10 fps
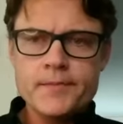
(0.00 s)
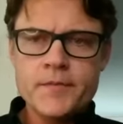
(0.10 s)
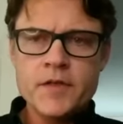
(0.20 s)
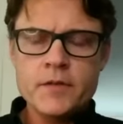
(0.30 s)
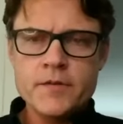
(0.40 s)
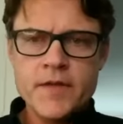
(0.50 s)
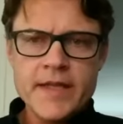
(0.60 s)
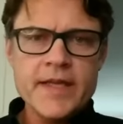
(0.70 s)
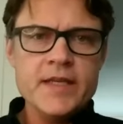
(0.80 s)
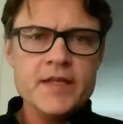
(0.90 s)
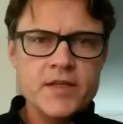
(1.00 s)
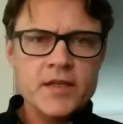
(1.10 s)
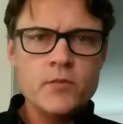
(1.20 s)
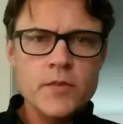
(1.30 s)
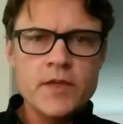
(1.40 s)
the East
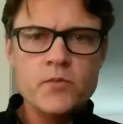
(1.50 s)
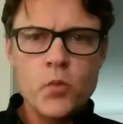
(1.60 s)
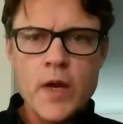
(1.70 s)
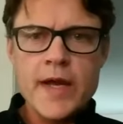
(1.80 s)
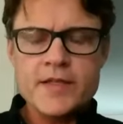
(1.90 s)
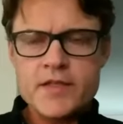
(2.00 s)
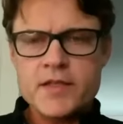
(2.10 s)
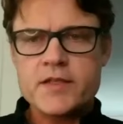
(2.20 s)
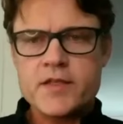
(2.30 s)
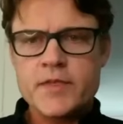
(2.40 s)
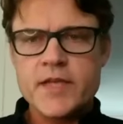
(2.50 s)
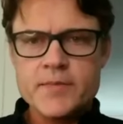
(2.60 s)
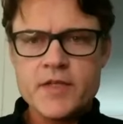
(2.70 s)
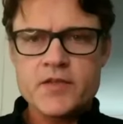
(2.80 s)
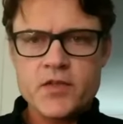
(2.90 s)
and West.
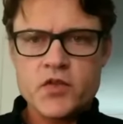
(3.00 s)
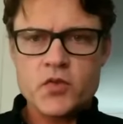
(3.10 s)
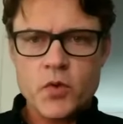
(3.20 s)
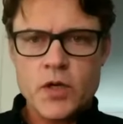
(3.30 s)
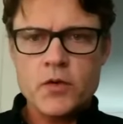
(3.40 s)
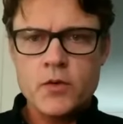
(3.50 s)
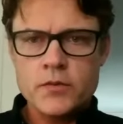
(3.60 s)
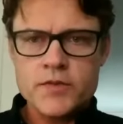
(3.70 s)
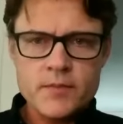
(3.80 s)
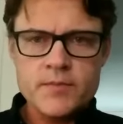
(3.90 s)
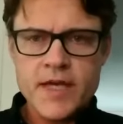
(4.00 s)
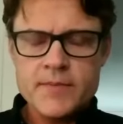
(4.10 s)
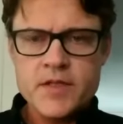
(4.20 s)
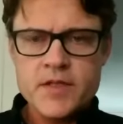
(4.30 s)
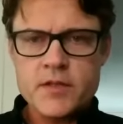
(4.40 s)
Sometimes it's a struggle,
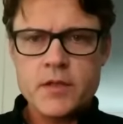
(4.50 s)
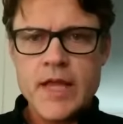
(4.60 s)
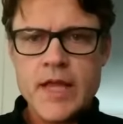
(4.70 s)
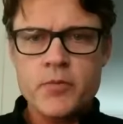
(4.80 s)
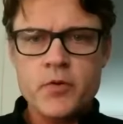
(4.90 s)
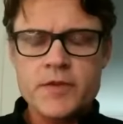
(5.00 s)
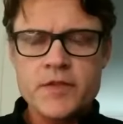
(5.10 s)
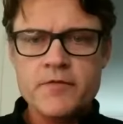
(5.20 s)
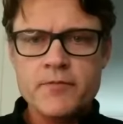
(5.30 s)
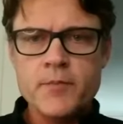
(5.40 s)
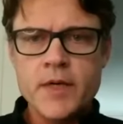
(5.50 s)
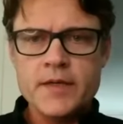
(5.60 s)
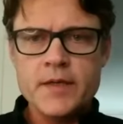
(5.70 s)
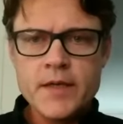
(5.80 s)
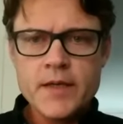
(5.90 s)
sometimes it's collaborative,
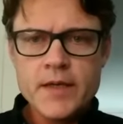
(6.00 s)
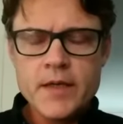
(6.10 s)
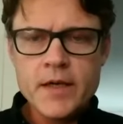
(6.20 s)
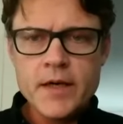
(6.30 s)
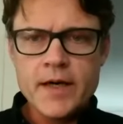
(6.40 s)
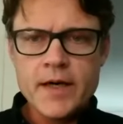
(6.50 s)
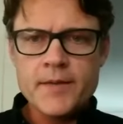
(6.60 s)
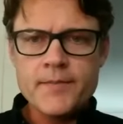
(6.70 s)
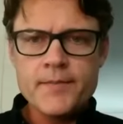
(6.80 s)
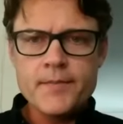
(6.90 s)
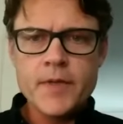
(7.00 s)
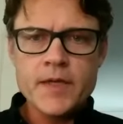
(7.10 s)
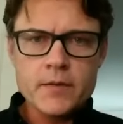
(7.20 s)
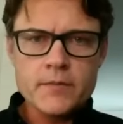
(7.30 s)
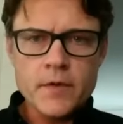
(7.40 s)
but
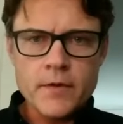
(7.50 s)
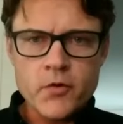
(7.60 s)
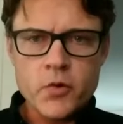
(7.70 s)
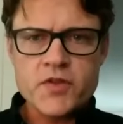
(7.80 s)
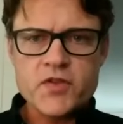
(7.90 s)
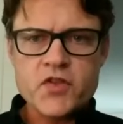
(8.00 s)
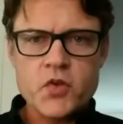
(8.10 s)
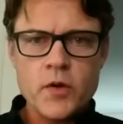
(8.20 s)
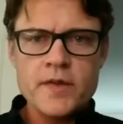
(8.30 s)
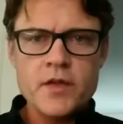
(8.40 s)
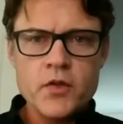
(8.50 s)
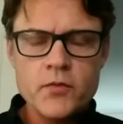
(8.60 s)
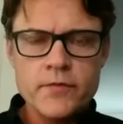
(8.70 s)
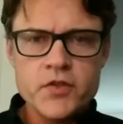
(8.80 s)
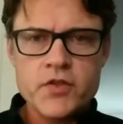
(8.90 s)
of course, the story that
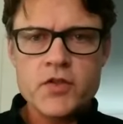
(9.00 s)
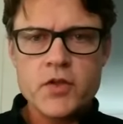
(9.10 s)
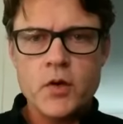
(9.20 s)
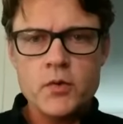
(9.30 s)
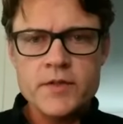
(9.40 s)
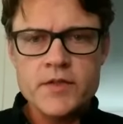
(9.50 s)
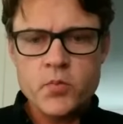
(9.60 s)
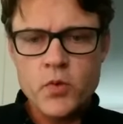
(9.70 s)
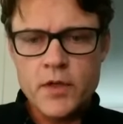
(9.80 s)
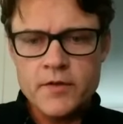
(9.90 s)
you've just told is one